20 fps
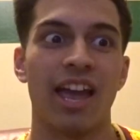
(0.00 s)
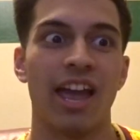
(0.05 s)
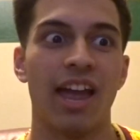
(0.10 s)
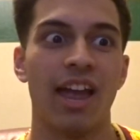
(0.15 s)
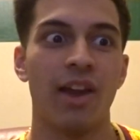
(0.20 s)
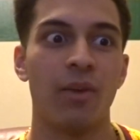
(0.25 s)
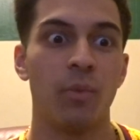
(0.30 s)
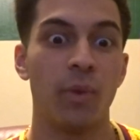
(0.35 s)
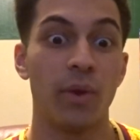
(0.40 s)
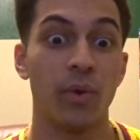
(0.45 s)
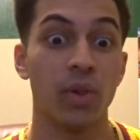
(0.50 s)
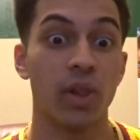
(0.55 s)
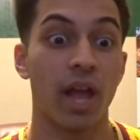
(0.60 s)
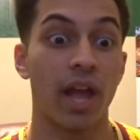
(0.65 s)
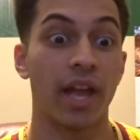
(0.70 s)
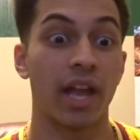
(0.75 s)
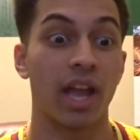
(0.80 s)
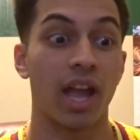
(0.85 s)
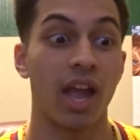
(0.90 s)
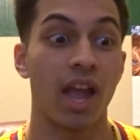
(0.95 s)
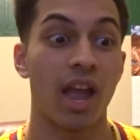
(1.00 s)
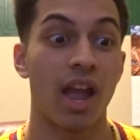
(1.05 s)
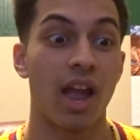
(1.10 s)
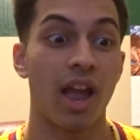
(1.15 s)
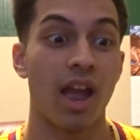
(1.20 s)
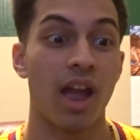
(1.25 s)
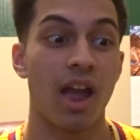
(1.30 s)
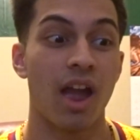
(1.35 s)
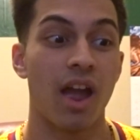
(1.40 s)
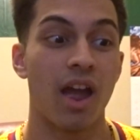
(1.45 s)
and we were like,
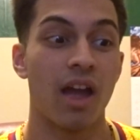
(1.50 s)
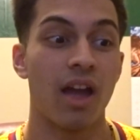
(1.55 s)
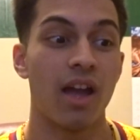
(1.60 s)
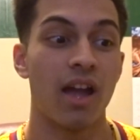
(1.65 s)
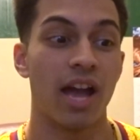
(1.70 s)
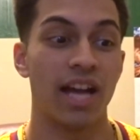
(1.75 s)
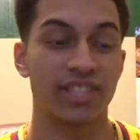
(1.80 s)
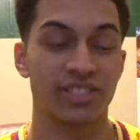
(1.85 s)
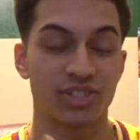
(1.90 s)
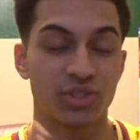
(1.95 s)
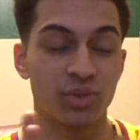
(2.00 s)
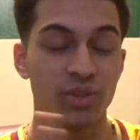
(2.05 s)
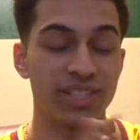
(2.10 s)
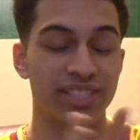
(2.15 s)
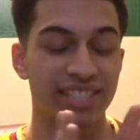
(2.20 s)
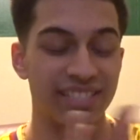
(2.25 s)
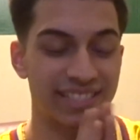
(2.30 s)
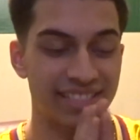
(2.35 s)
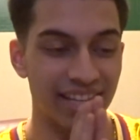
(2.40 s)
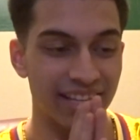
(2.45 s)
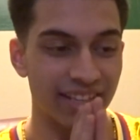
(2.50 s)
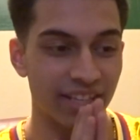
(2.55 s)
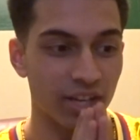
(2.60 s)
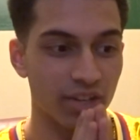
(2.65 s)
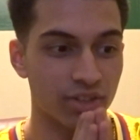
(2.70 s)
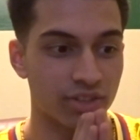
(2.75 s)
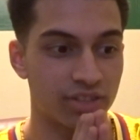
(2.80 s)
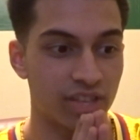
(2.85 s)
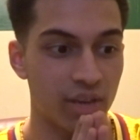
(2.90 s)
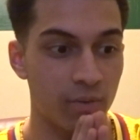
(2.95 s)
as soon as he said the
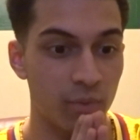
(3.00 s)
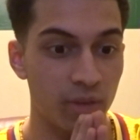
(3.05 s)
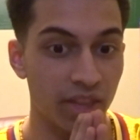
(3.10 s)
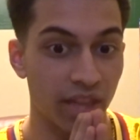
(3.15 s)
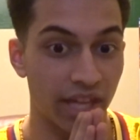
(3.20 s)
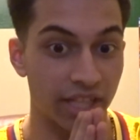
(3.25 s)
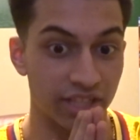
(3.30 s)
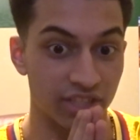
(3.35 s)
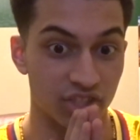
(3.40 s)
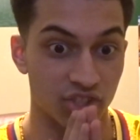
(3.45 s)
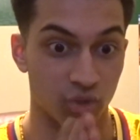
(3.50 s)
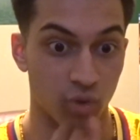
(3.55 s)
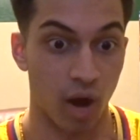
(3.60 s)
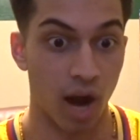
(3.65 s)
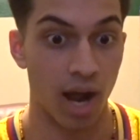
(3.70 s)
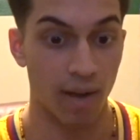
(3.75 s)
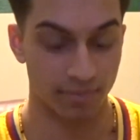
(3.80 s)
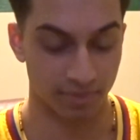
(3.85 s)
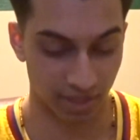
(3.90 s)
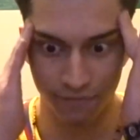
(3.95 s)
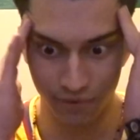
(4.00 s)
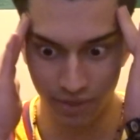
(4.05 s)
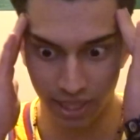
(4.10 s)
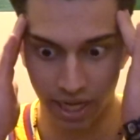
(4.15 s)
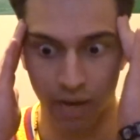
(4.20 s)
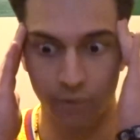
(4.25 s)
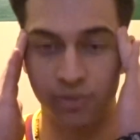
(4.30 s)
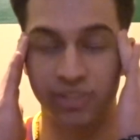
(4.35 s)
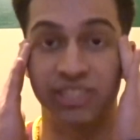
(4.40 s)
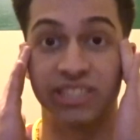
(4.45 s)
other team, we like dropped. I feel
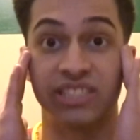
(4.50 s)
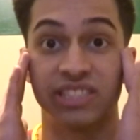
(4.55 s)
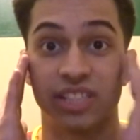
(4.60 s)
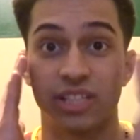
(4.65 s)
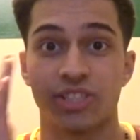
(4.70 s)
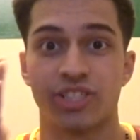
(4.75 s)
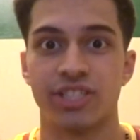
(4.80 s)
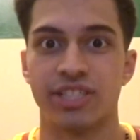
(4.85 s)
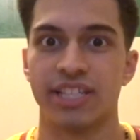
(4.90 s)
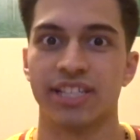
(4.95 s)
like I was in such